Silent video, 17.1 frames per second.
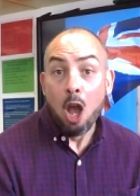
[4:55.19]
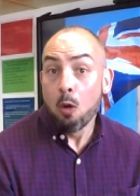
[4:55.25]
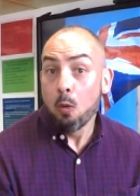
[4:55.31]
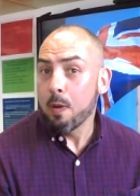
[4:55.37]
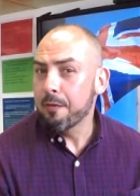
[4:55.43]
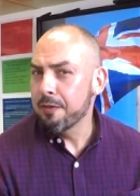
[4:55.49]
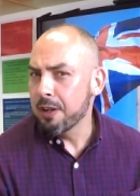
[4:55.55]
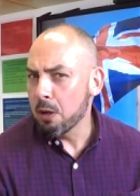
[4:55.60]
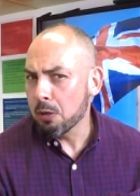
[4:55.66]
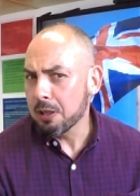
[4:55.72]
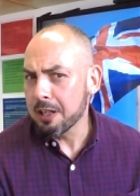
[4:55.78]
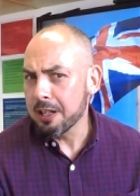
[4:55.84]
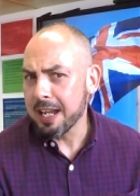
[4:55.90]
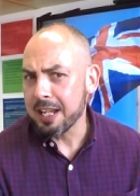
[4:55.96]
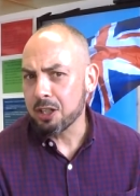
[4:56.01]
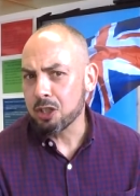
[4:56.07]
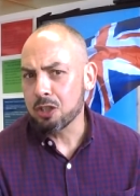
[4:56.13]
With local
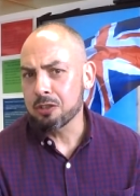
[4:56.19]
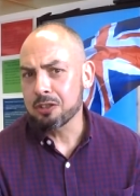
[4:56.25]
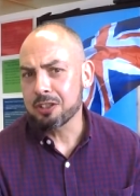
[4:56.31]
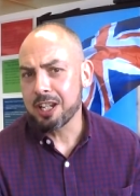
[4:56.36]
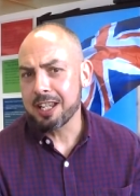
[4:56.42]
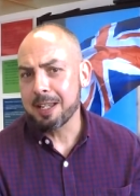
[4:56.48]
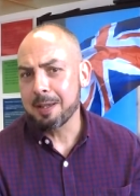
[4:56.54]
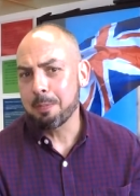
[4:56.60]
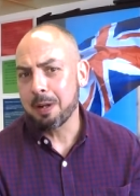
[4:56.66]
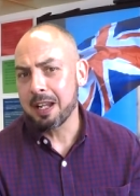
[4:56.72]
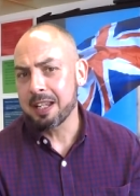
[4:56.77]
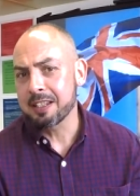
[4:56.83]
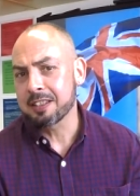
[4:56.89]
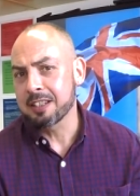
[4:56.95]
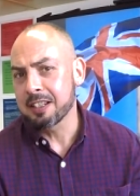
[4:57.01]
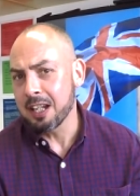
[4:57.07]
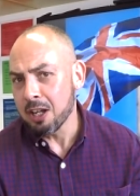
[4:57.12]
elections taking
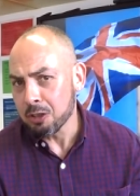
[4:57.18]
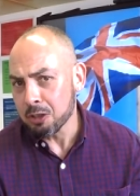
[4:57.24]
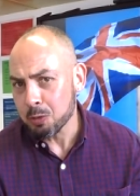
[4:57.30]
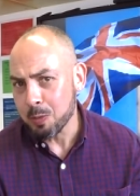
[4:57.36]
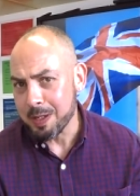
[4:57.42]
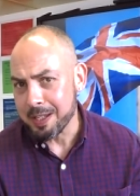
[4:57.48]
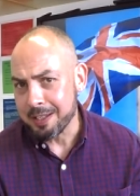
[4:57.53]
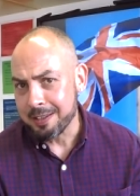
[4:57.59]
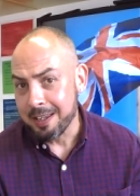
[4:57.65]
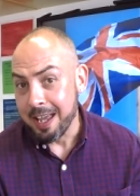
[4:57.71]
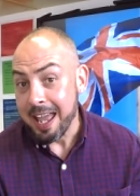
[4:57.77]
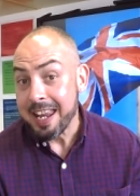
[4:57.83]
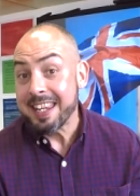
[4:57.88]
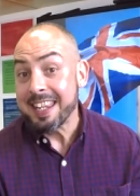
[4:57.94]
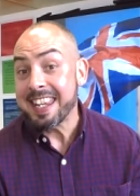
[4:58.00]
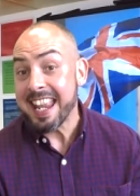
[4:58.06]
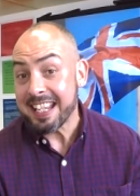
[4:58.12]
place last week,
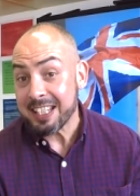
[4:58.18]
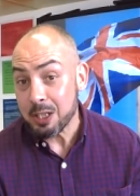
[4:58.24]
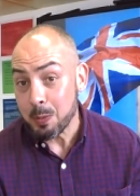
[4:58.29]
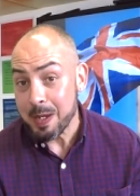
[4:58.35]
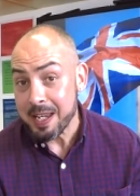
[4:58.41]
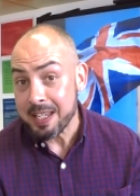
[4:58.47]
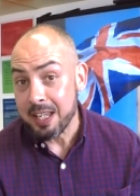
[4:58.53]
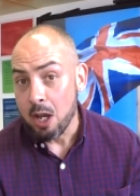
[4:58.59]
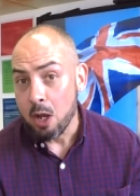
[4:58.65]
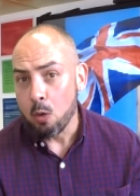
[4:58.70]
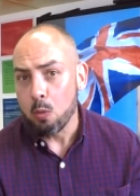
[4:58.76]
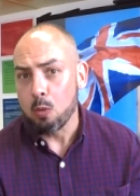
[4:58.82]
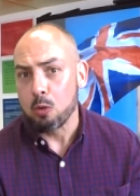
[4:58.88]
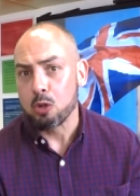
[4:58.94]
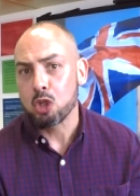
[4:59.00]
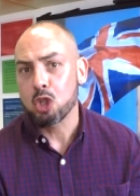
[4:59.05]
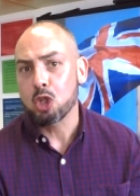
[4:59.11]
next week
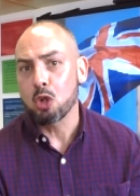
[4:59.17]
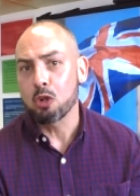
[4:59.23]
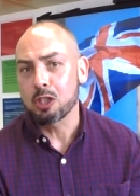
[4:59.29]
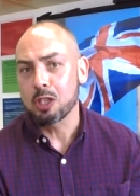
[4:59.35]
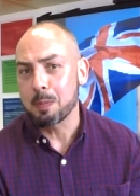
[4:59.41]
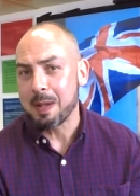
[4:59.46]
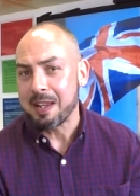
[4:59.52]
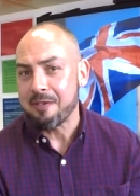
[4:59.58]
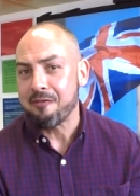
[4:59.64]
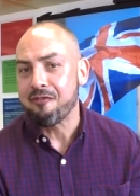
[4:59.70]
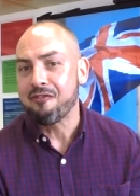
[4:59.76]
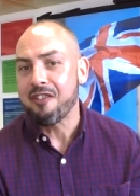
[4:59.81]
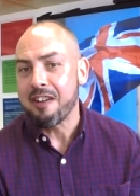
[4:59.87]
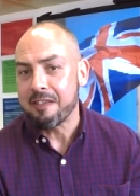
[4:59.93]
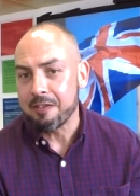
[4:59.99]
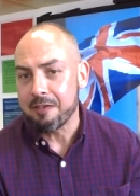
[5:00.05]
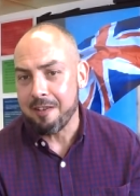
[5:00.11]
will sure to be
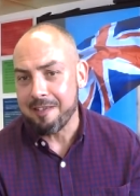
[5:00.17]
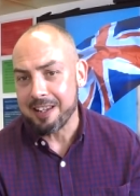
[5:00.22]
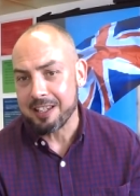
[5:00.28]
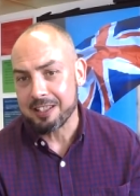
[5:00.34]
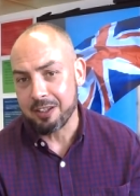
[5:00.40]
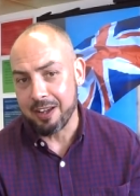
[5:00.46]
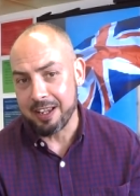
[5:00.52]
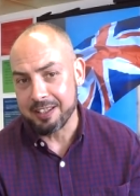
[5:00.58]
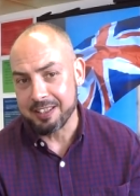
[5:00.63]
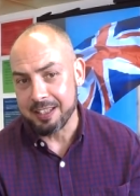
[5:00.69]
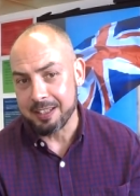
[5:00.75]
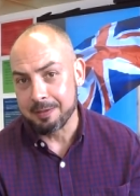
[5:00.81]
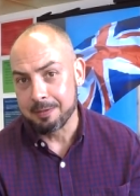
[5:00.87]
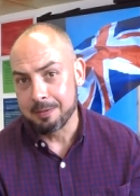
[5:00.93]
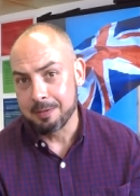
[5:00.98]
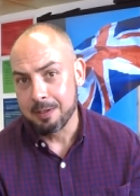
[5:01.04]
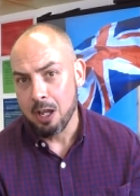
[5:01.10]
very, very exciting.
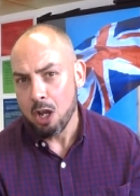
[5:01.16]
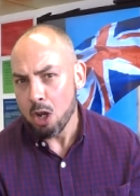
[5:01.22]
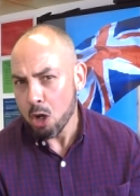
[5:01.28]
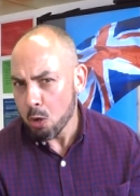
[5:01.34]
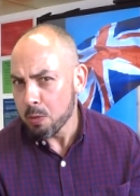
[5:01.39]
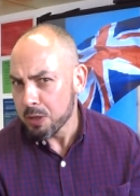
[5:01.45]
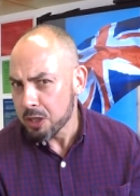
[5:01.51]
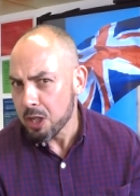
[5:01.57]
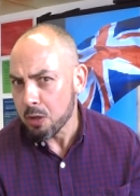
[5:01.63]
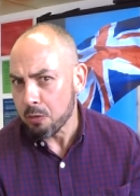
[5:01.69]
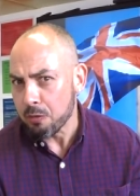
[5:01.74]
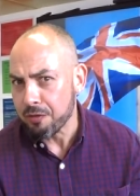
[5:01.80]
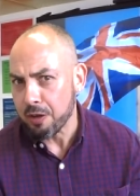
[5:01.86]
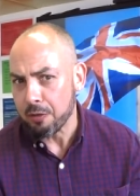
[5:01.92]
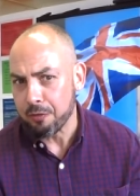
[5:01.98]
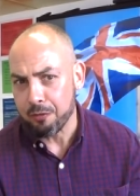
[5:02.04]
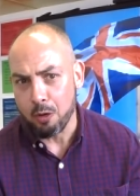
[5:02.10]
Who will you
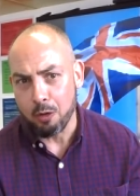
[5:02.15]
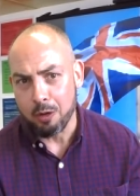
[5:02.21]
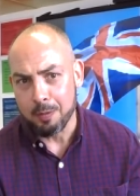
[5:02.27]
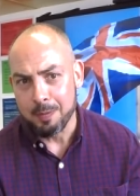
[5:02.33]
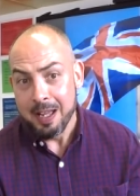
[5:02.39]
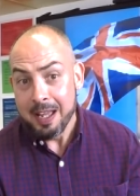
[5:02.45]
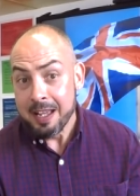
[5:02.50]
vote for?